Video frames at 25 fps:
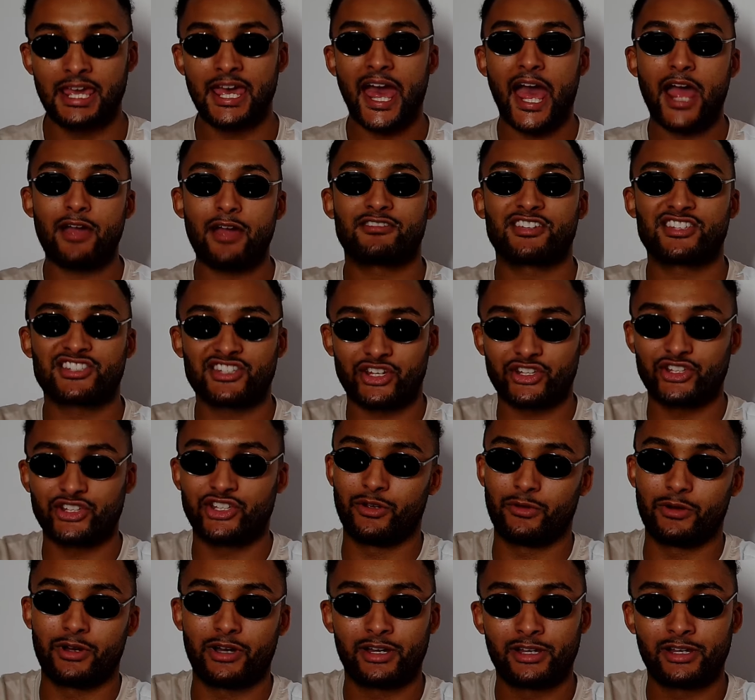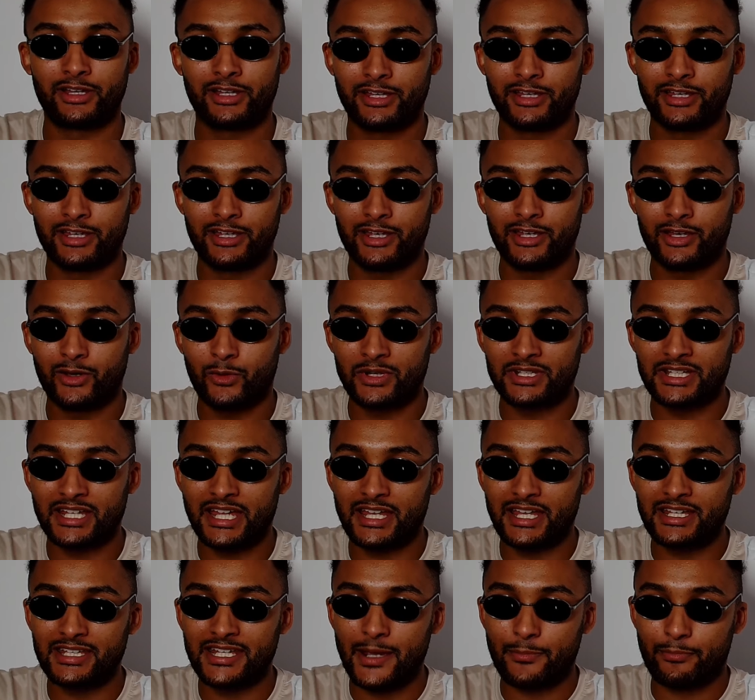Harrisonewa. When
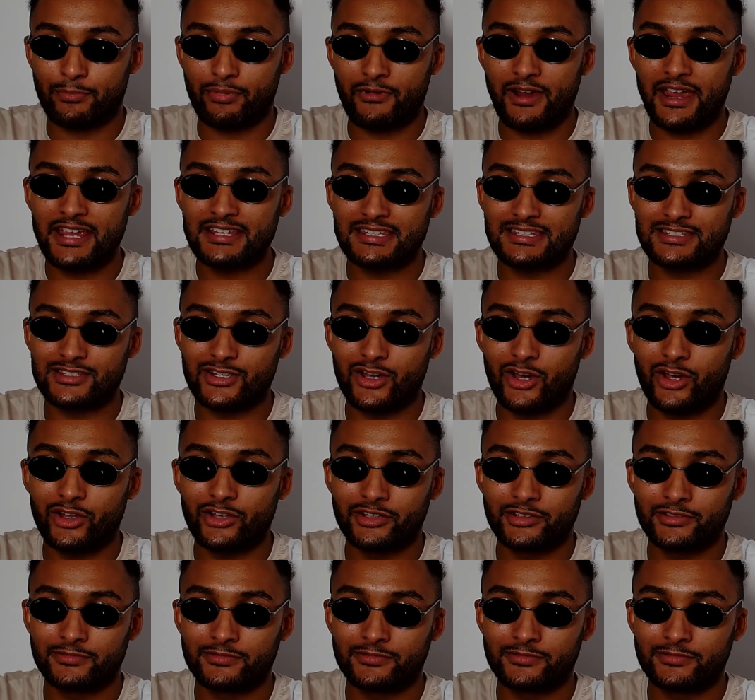that neck brace is on,